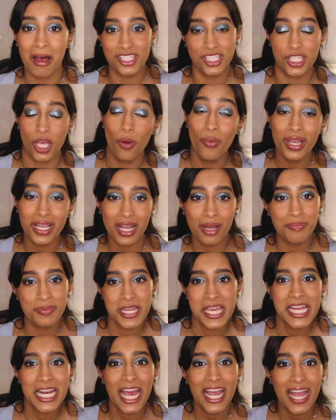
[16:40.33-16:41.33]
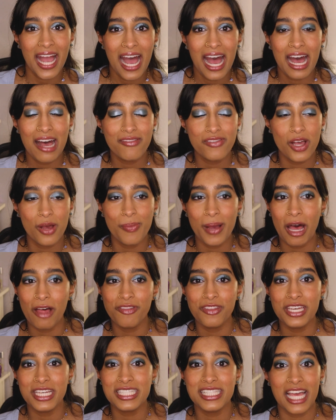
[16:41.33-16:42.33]
sewing update I have
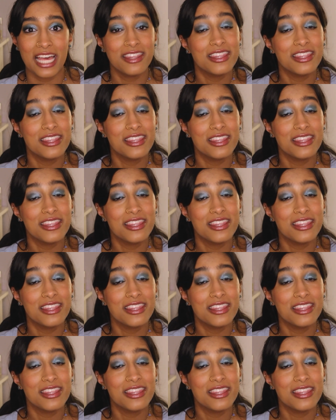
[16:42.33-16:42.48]
about this,